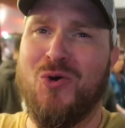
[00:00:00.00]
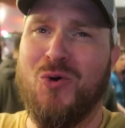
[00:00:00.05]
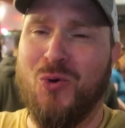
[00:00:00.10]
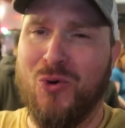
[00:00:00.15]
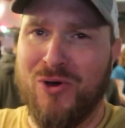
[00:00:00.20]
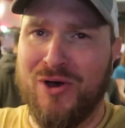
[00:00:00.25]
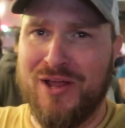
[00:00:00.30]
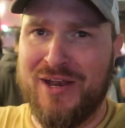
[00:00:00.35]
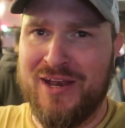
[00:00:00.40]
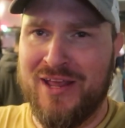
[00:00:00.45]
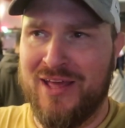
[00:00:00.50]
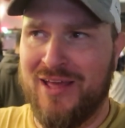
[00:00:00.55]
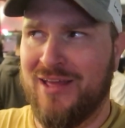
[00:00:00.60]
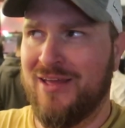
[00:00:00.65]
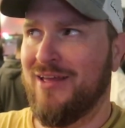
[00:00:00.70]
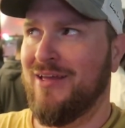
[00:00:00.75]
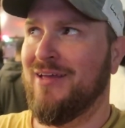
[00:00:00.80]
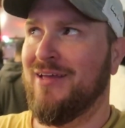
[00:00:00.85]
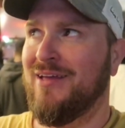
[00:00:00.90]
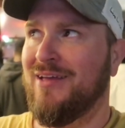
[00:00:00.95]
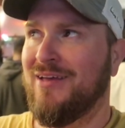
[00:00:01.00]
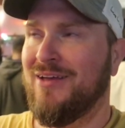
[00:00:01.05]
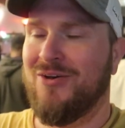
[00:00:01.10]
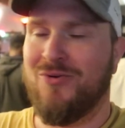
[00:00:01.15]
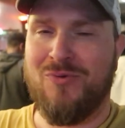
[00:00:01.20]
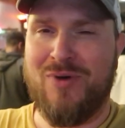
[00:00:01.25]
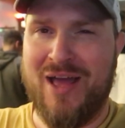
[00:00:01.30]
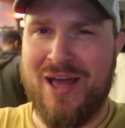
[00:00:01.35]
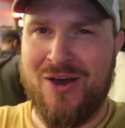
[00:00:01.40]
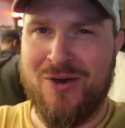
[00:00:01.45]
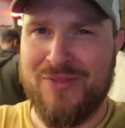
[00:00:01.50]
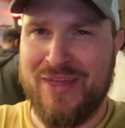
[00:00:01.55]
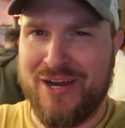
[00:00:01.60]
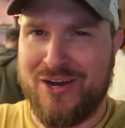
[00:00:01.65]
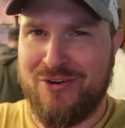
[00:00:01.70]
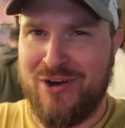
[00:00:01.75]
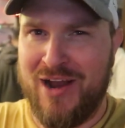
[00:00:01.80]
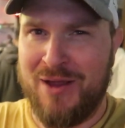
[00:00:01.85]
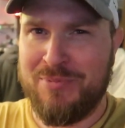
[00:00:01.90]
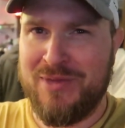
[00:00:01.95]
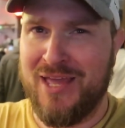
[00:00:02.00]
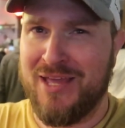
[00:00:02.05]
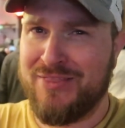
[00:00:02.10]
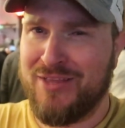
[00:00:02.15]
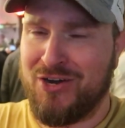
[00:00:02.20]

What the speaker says: on, that crab cake.